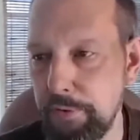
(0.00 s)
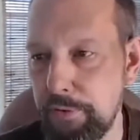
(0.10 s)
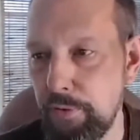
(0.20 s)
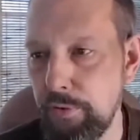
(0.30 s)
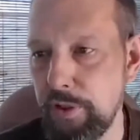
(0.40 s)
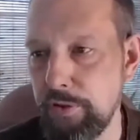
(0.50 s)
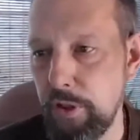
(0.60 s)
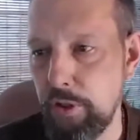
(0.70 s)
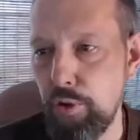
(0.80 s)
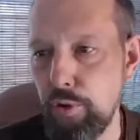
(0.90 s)
is used as
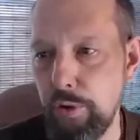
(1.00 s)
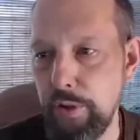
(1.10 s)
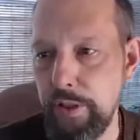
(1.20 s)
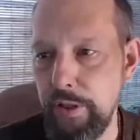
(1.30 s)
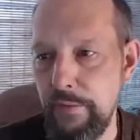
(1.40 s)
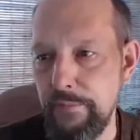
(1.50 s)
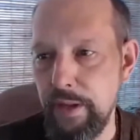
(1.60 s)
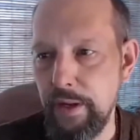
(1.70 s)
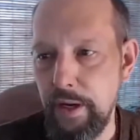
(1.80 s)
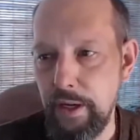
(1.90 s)
a uterine
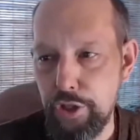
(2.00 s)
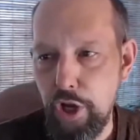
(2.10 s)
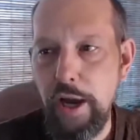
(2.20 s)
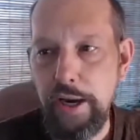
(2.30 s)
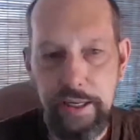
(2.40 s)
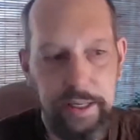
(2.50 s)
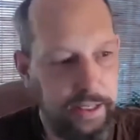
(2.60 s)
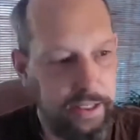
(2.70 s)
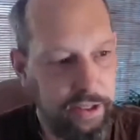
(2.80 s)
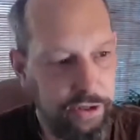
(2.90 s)
tonic,
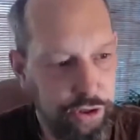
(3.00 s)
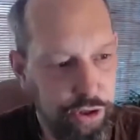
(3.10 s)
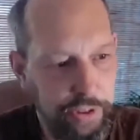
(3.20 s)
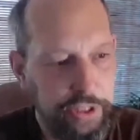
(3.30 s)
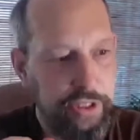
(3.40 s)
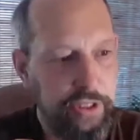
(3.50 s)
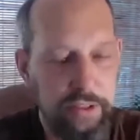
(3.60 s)
and it's astringent.